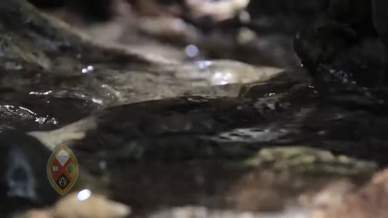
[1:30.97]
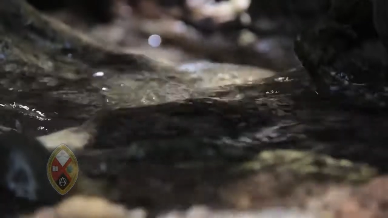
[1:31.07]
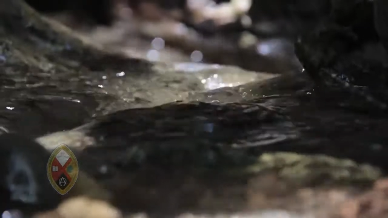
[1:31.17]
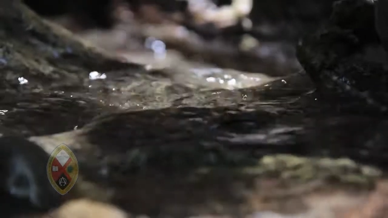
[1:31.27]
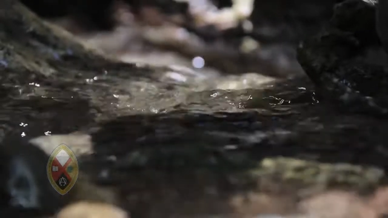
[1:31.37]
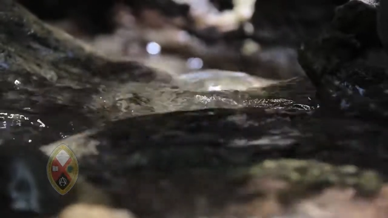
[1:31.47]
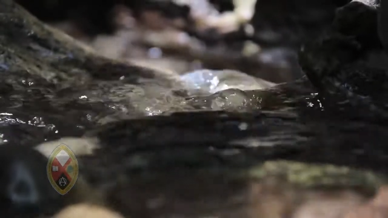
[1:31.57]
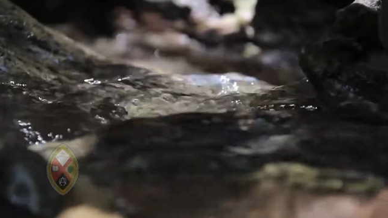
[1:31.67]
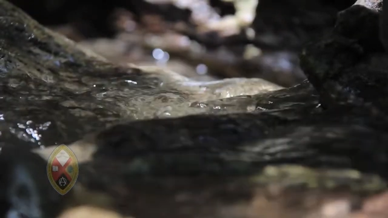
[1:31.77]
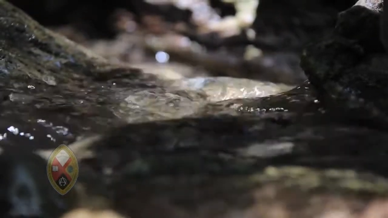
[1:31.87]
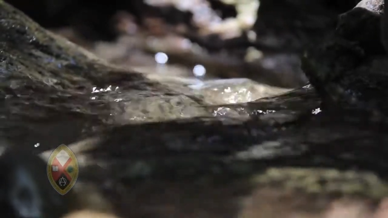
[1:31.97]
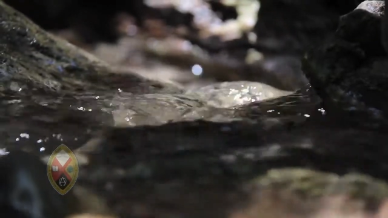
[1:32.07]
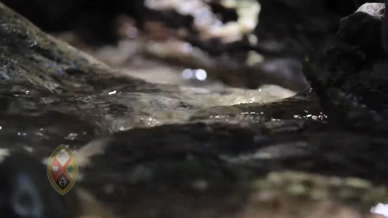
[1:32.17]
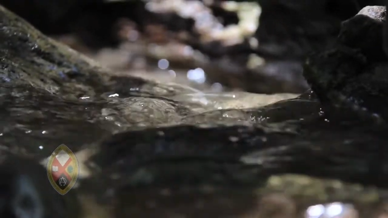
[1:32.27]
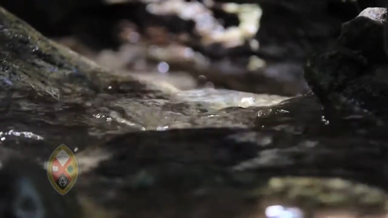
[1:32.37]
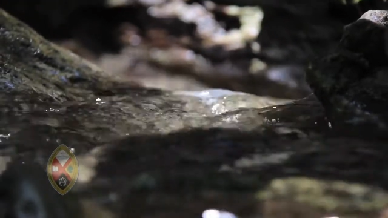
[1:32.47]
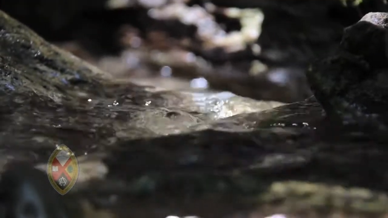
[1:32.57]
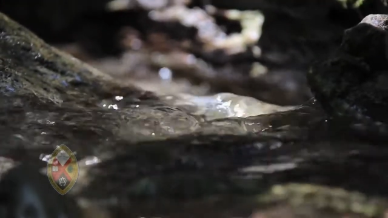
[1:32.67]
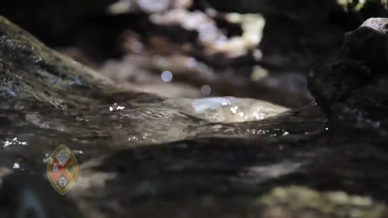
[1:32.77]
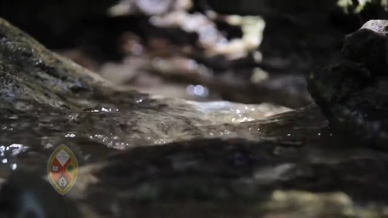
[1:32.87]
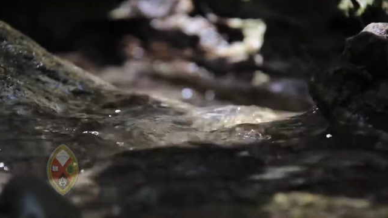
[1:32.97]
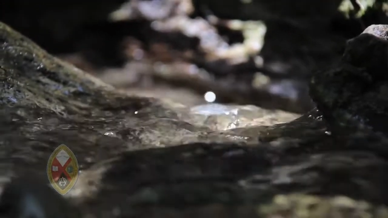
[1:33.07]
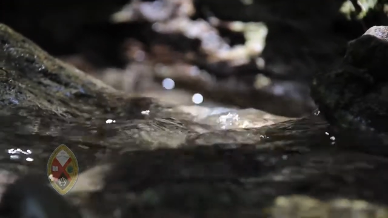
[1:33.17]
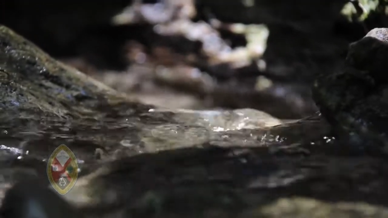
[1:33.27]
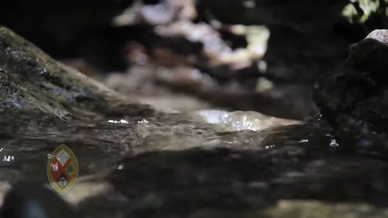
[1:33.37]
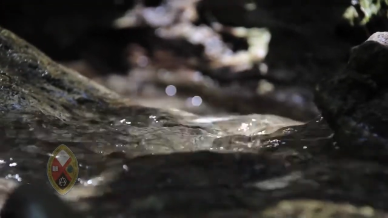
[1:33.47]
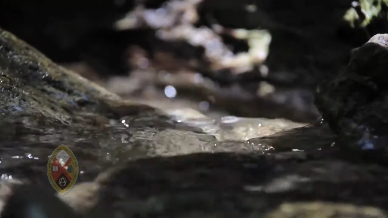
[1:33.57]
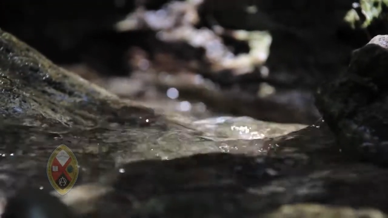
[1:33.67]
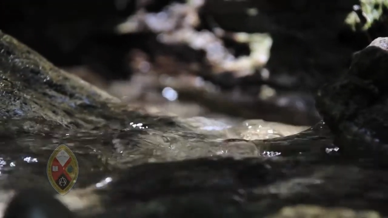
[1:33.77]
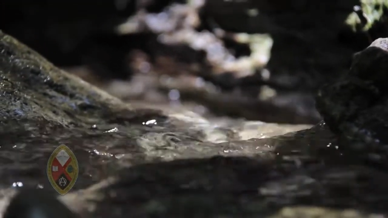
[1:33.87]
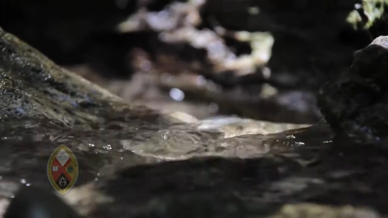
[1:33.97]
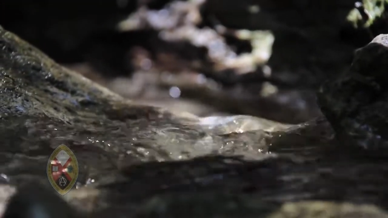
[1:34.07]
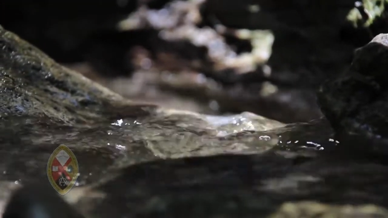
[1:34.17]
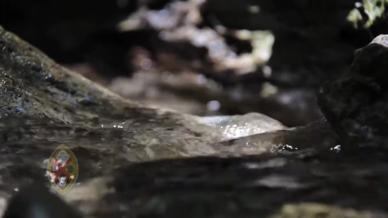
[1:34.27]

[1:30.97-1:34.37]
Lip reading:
Nobody's mouth can be seen.